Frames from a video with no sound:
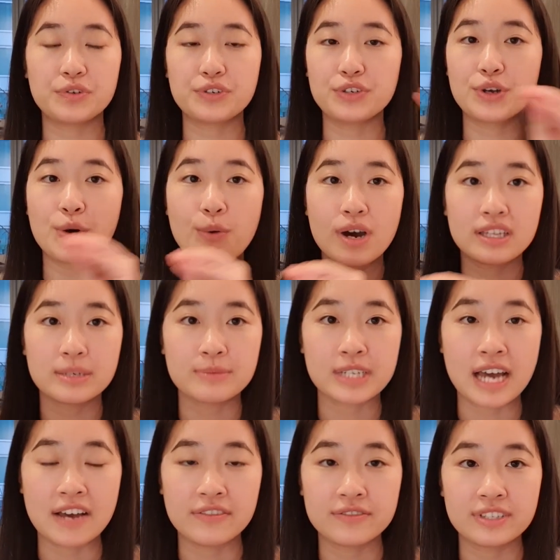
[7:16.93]
You don't want them to
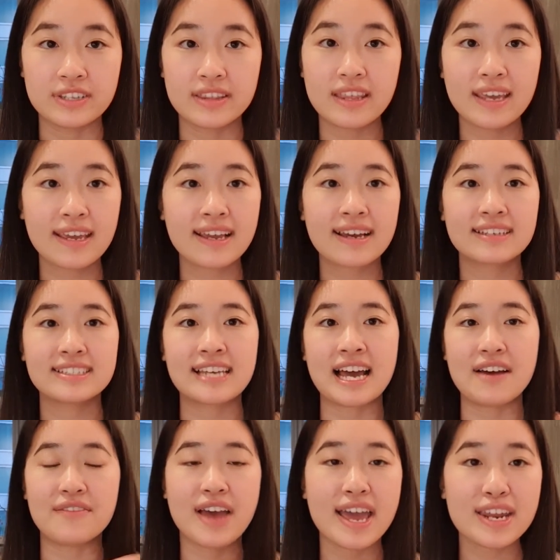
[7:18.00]
have to think, to
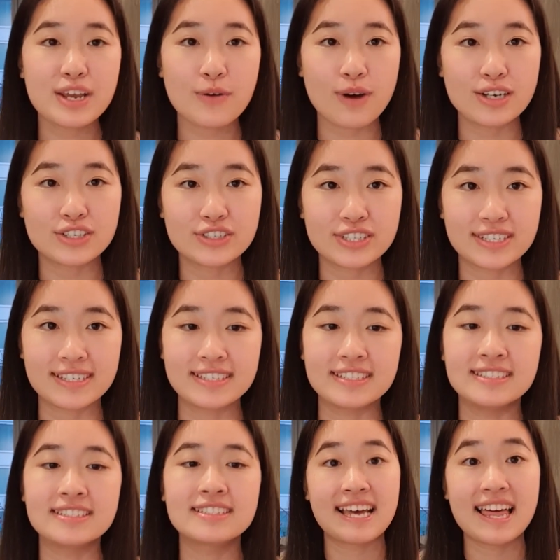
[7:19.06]
have any
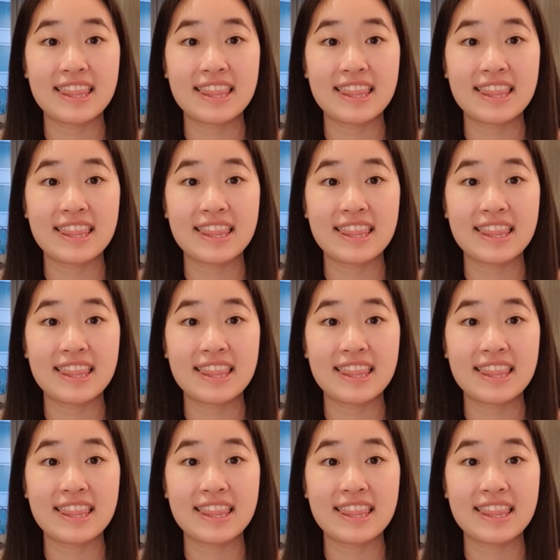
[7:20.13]
questions.